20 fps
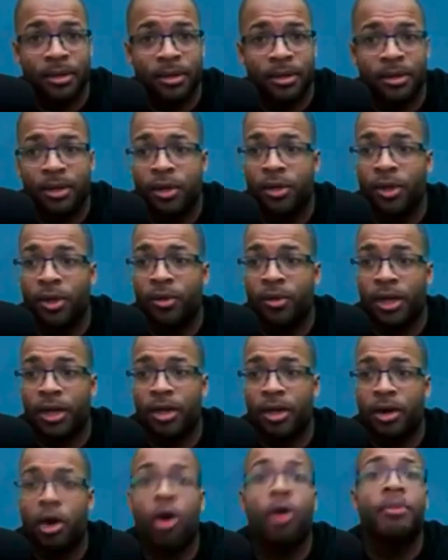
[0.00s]
You know, the
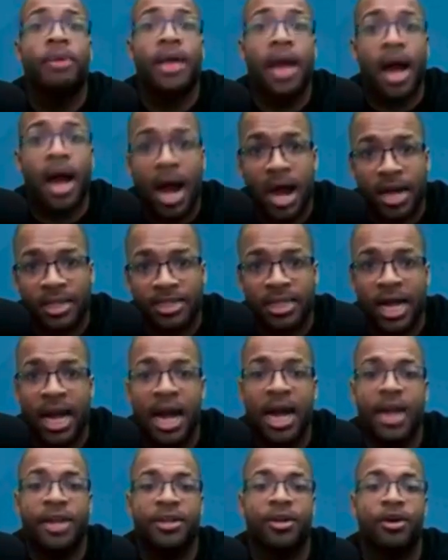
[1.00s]
carbon
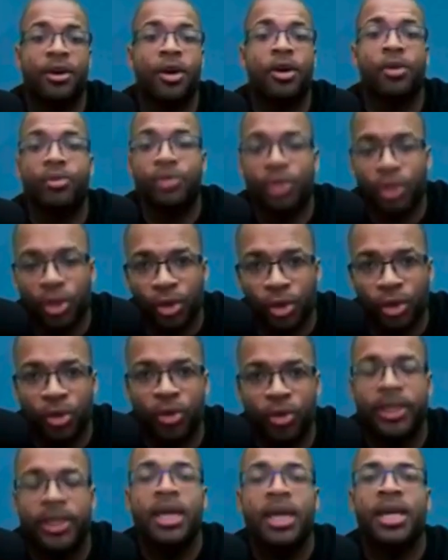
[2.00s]
dioxide, your O
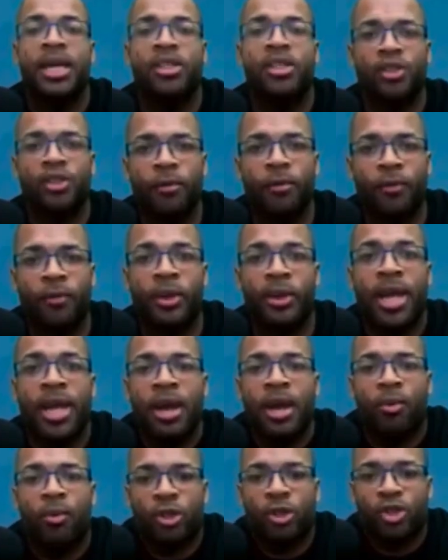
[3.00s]
two, and so forth.
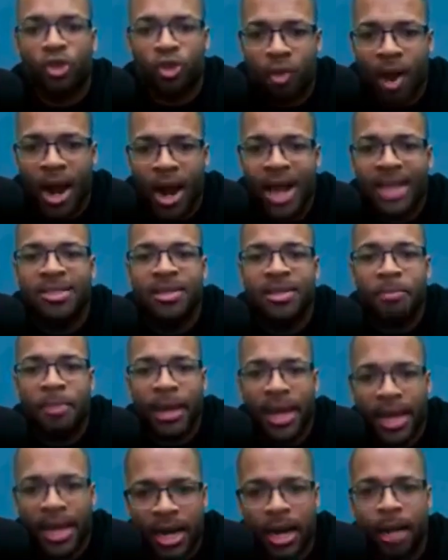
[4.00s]
We're trying to
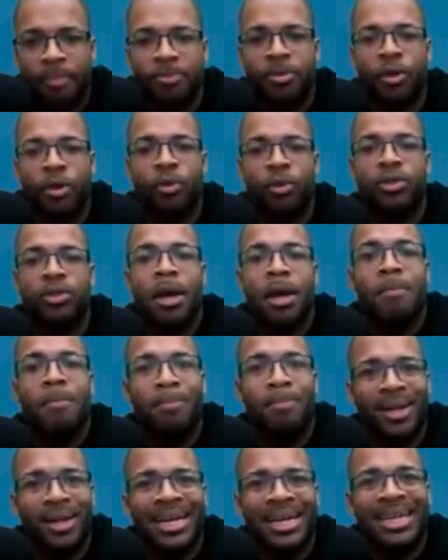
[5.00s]
pick up those
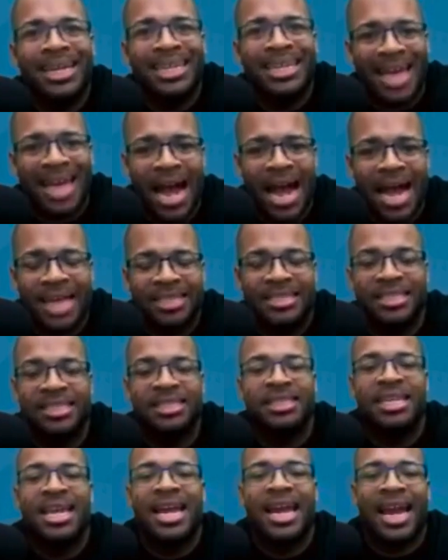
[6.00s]
blood gases,
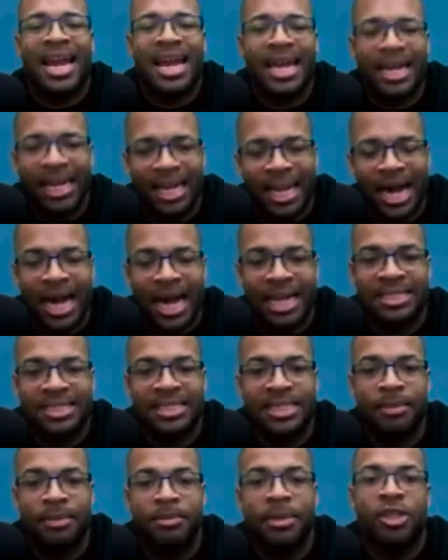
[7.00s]
analyze
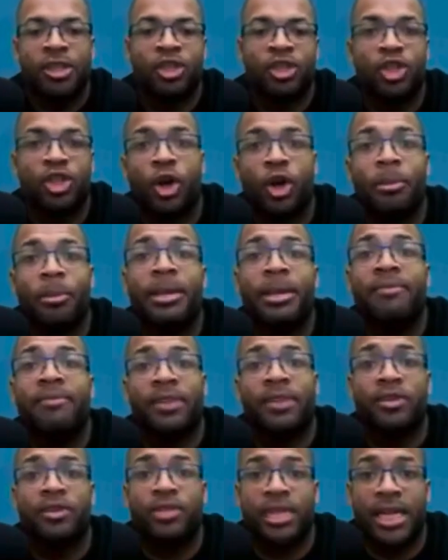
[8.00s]
them, determine if
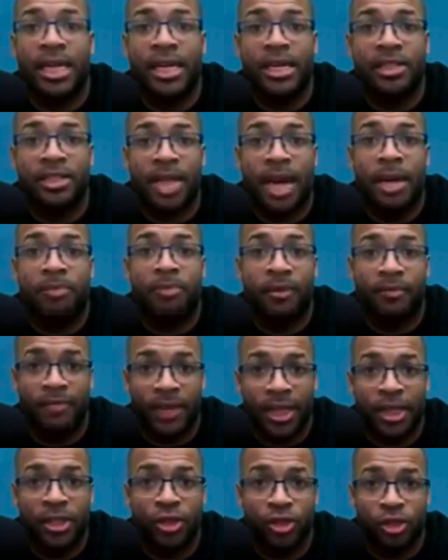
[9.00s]
there's any type of
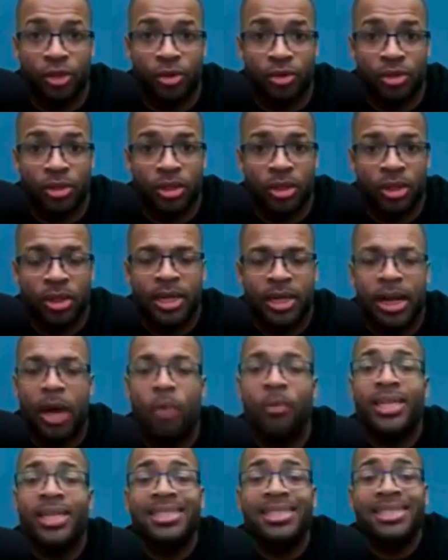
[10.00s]
issues. Now,
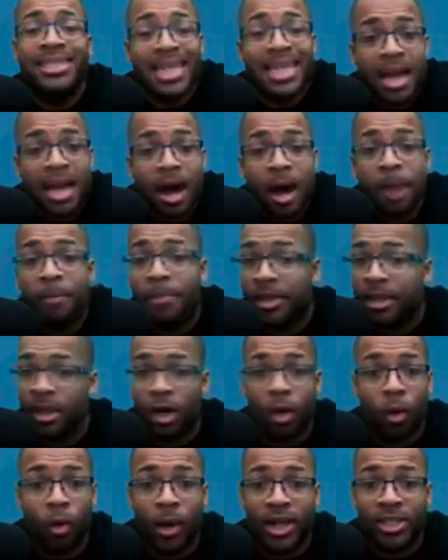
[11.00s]
we see up in the
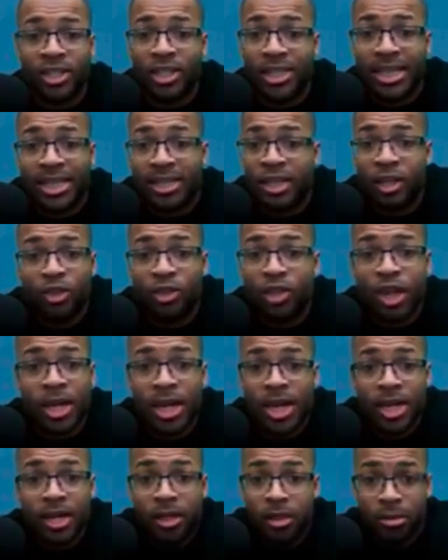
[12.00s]
question that there's,
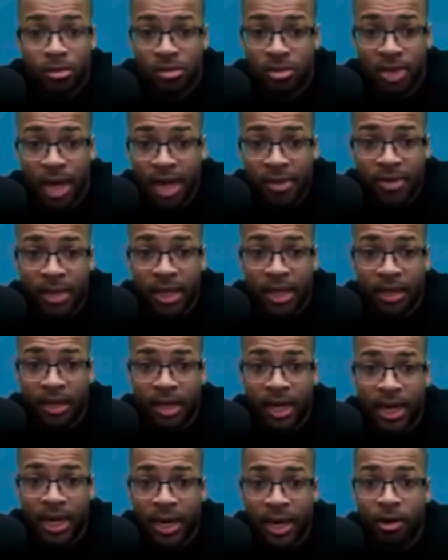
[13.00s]
there's nothing
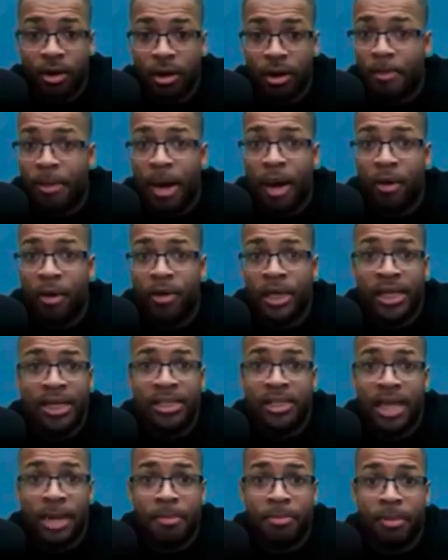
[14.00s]
here about any
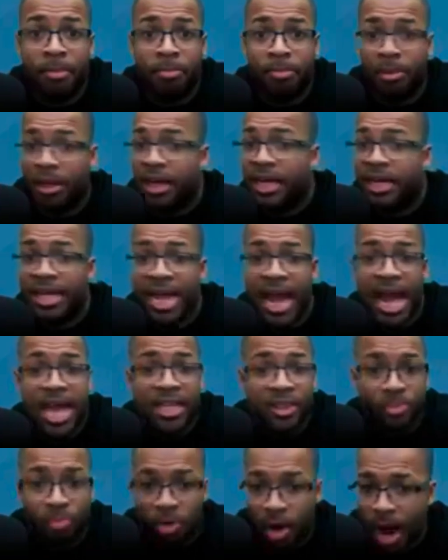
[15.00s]
type of blood
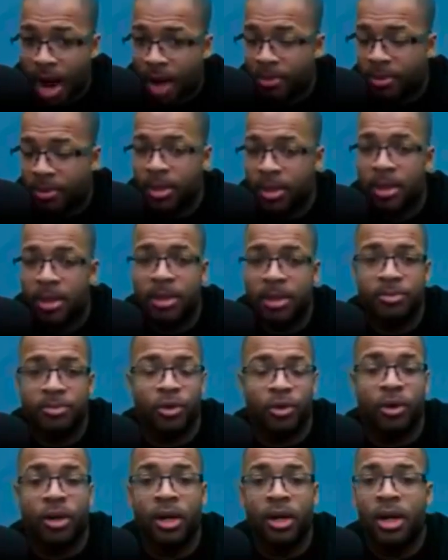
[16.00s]
gas problems
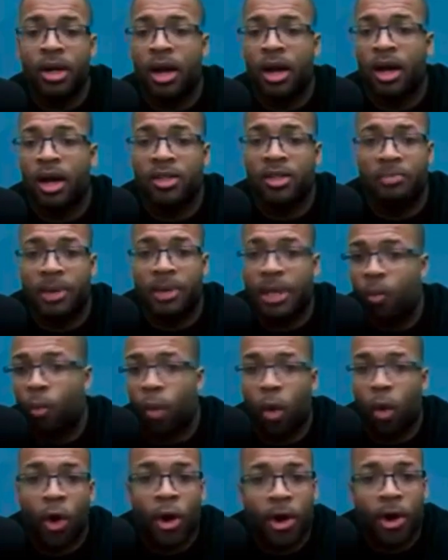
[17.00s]
or us being
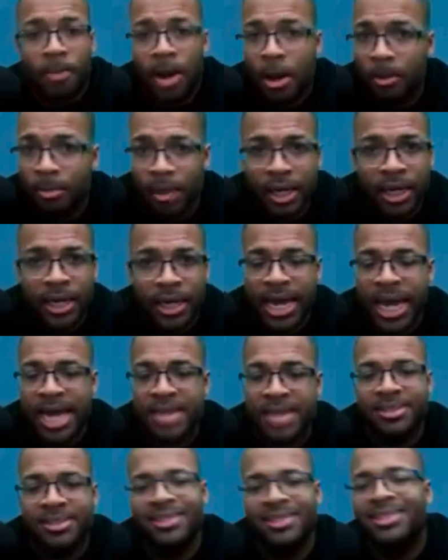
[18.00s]
worried about blood
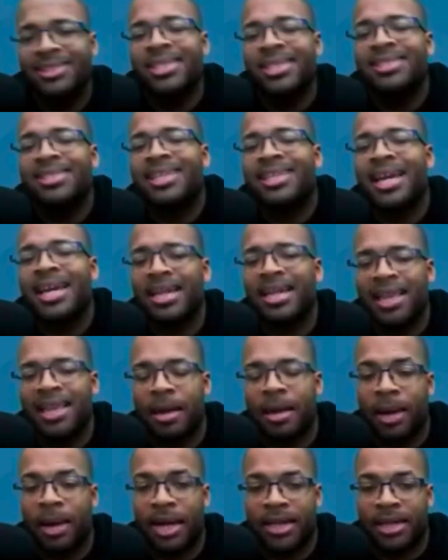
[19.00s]
gases. It doesn't say anything
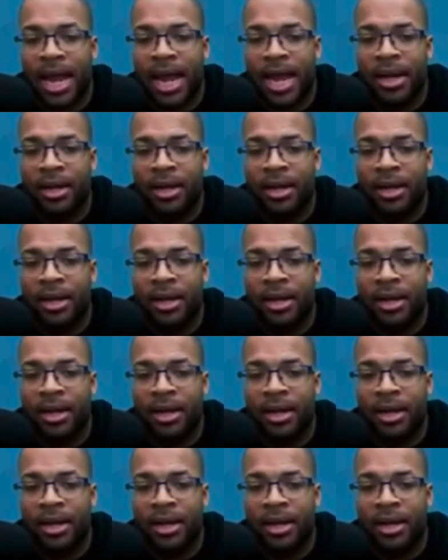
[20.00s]
about that.